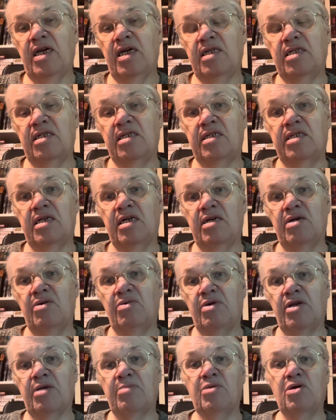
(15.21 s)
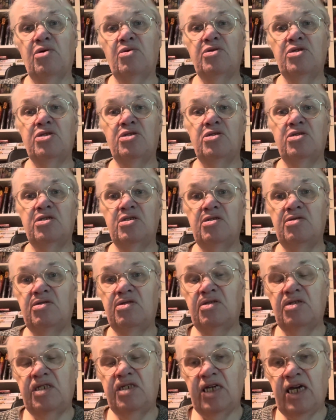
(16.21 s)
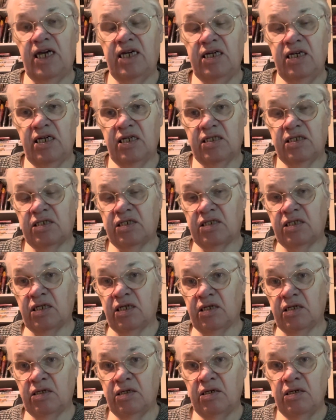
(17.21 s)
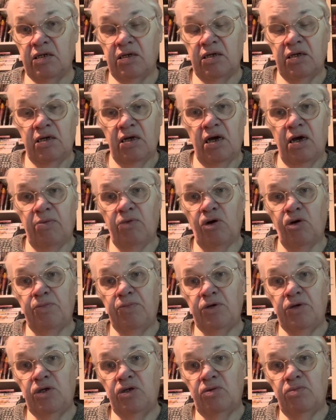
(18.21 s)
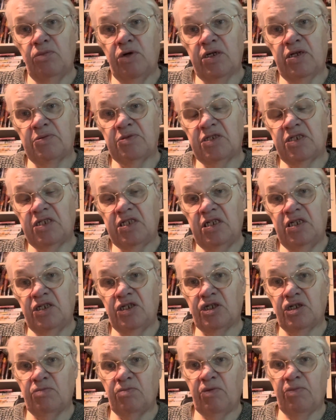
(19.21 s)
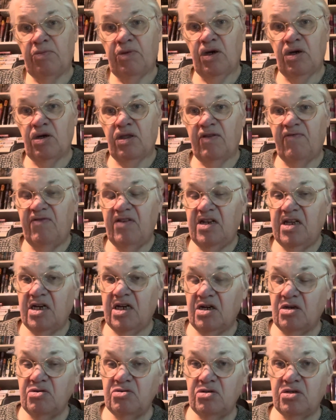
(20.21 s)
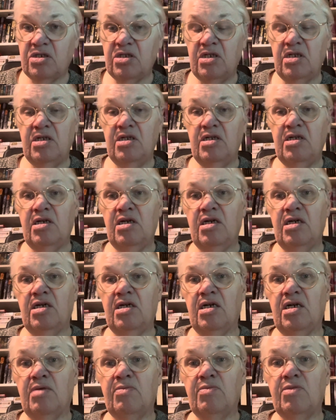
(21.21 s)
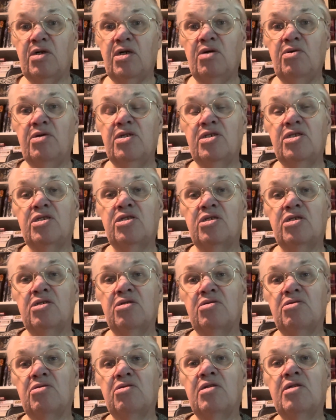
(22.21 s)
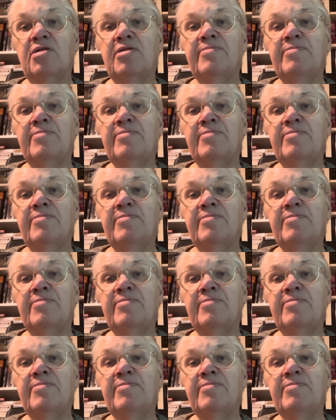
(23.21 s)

And uh, what I'm going to do today, as uh, I'm hoping you might have seen some of my other videos, uh, I'm going to